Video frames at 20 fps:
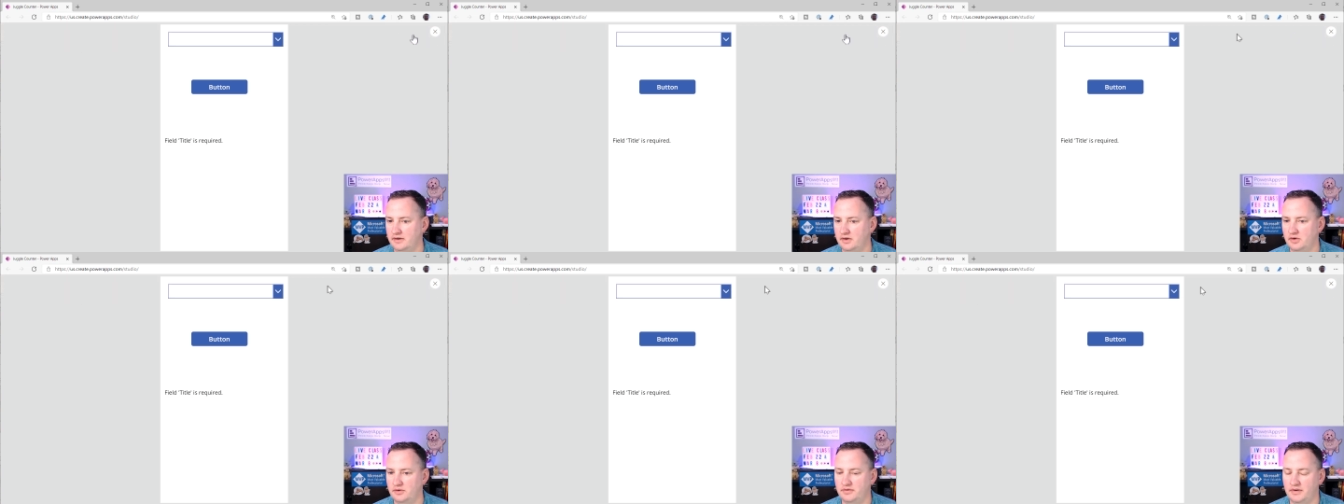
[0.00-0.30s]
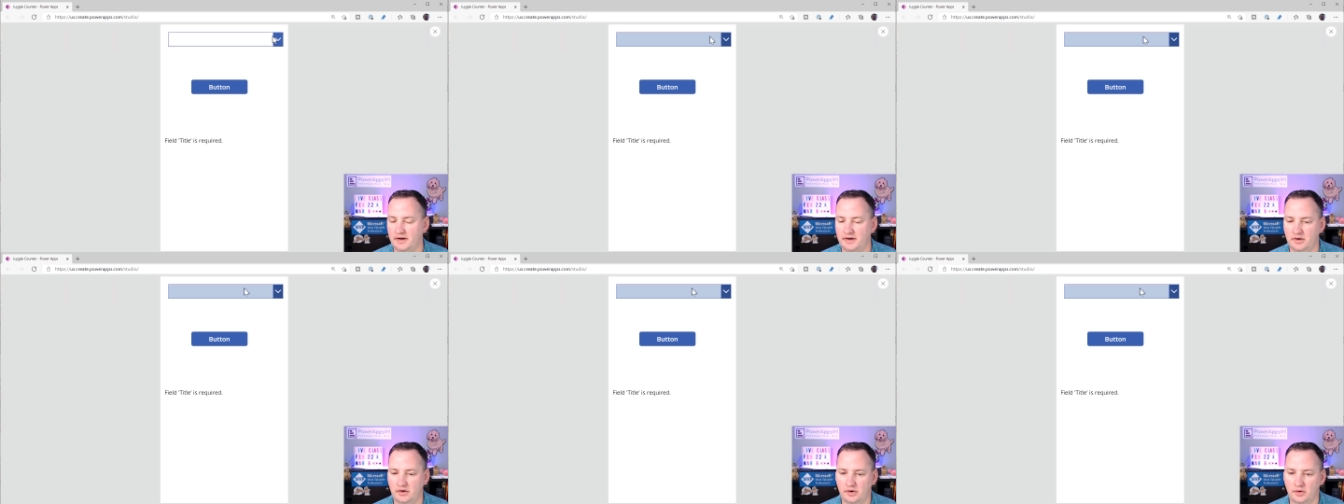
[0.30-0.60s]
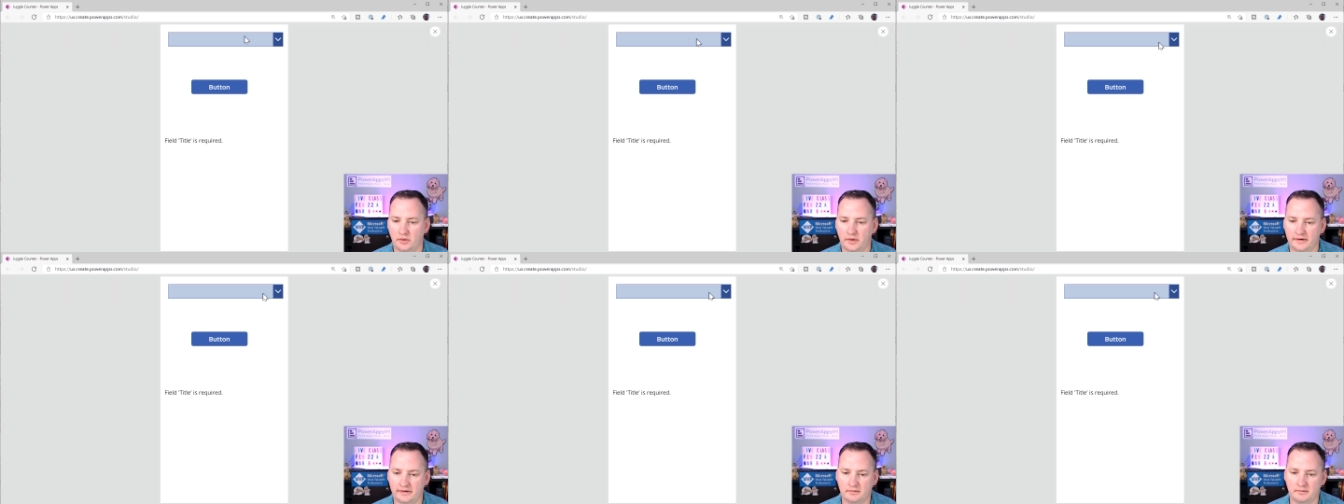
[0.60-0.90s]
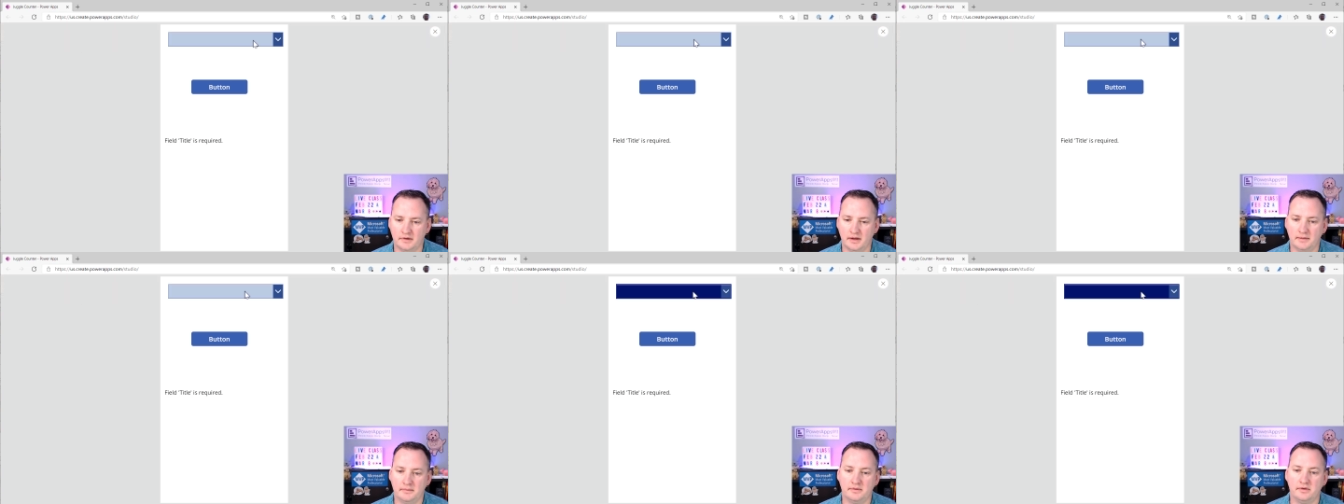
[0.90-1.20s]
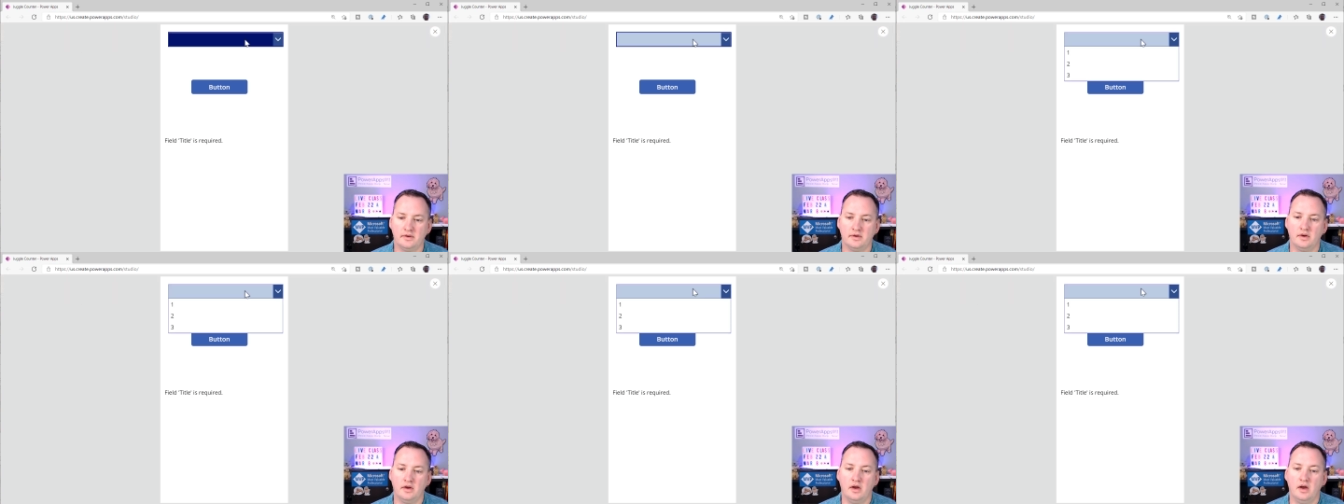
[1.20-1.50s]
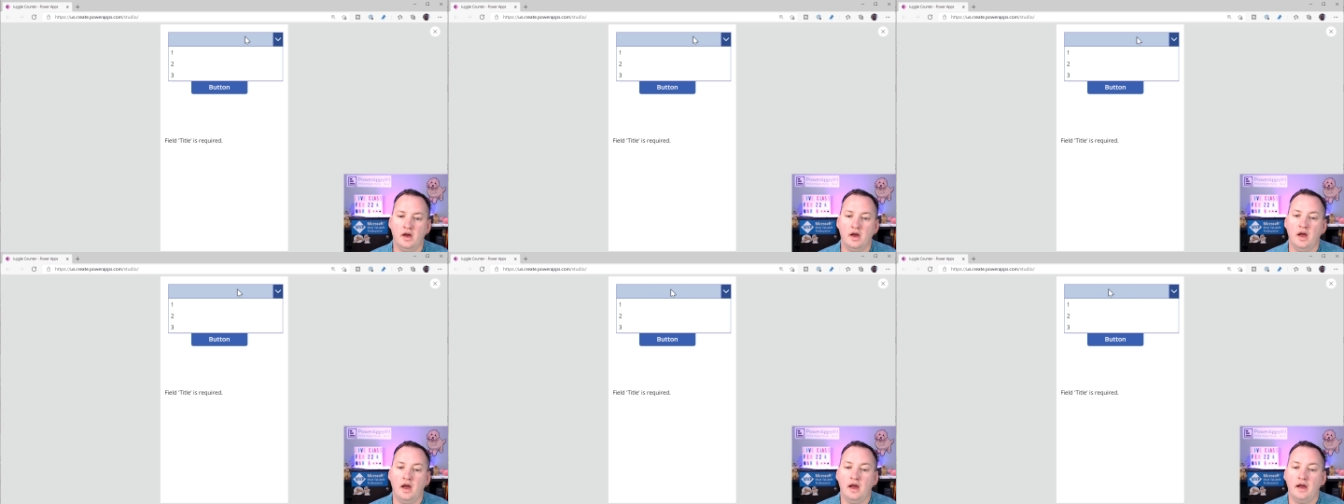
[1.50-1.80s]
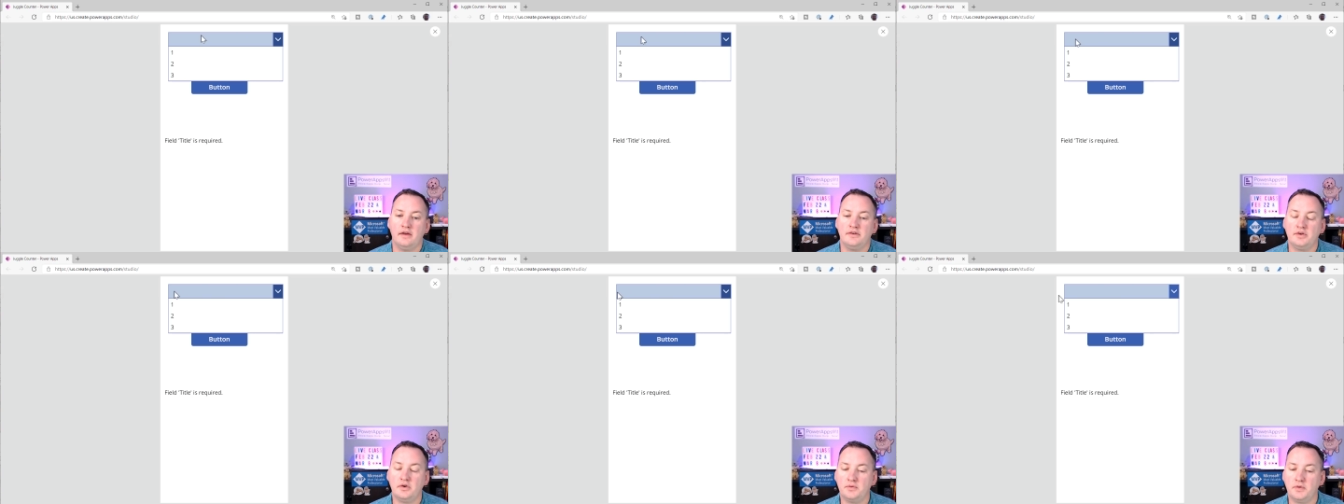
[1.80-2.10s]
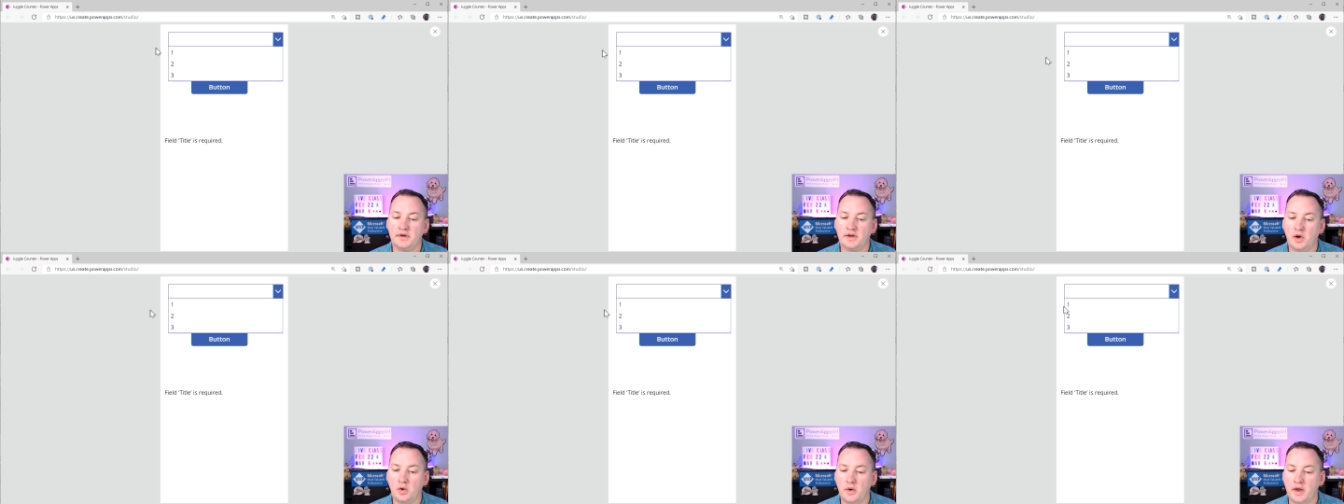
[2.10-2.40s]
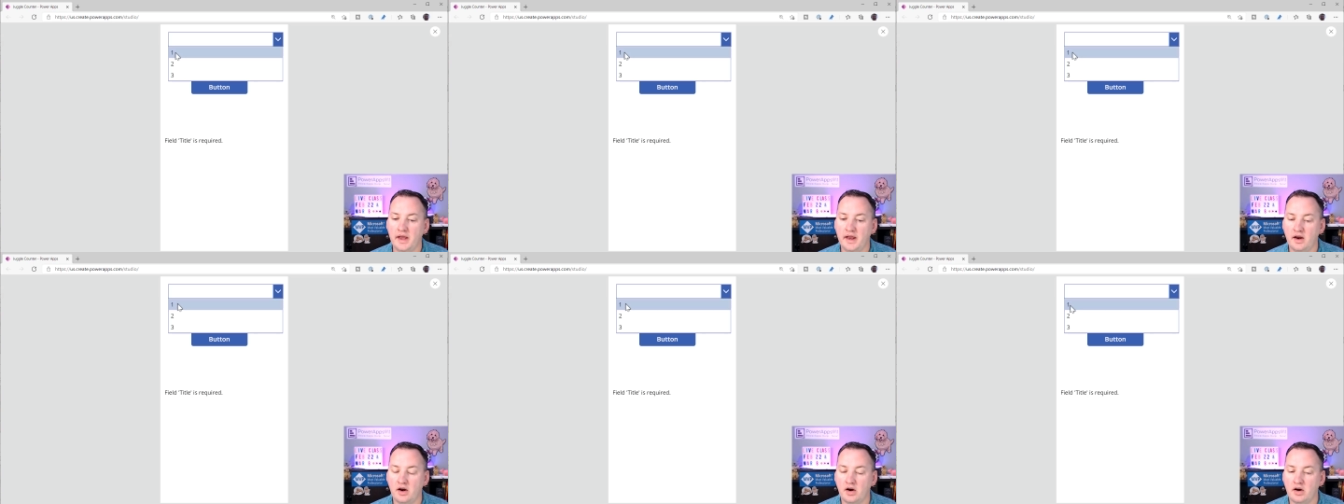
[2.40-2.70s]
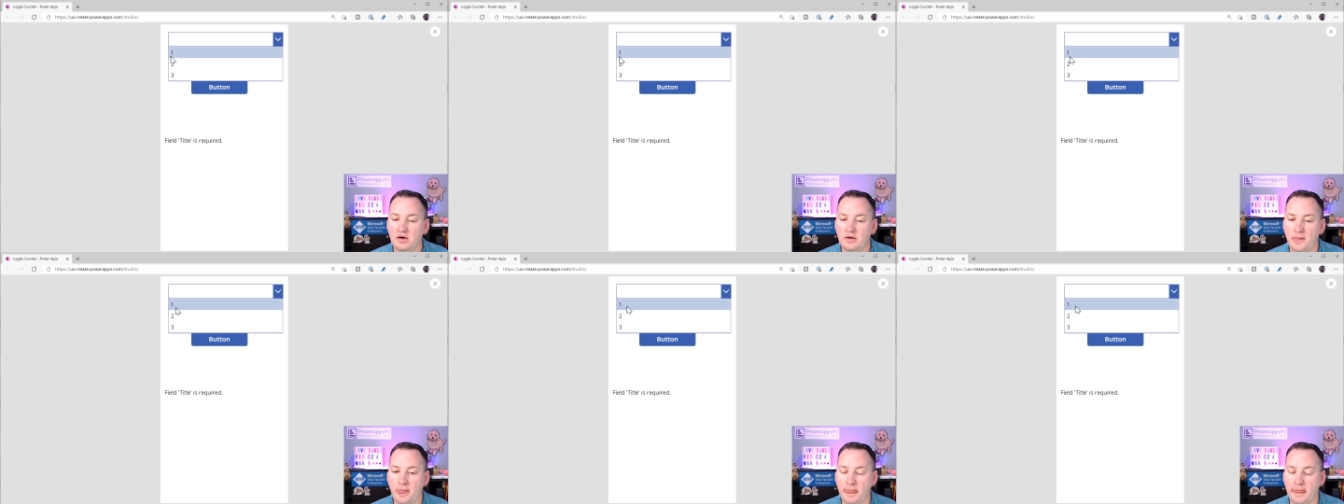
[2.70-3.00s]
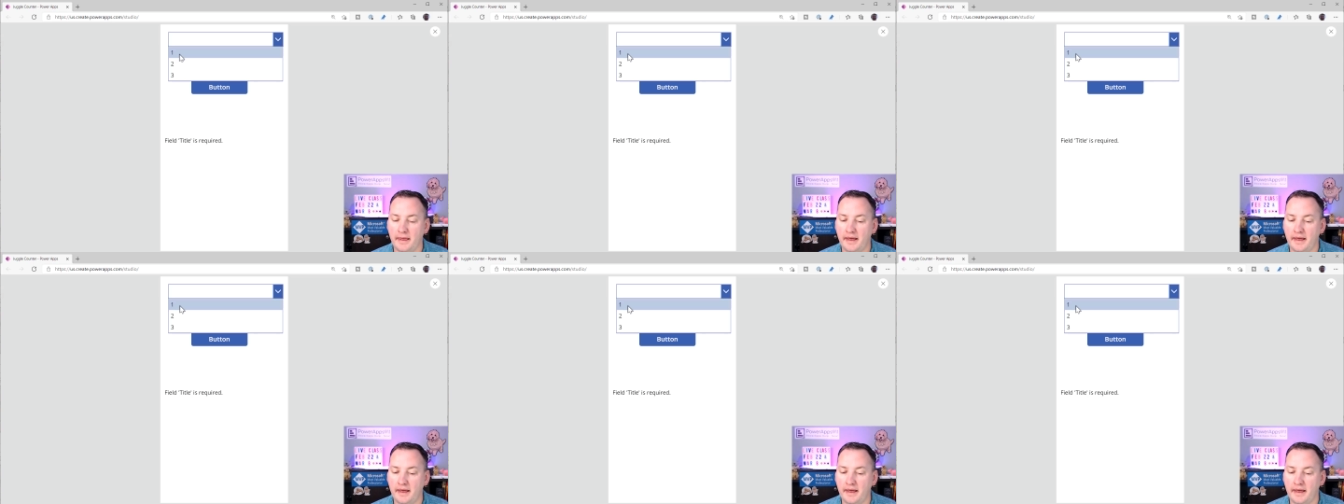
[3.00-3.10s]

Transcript: Notify, you're annoying sometimes. So if we go here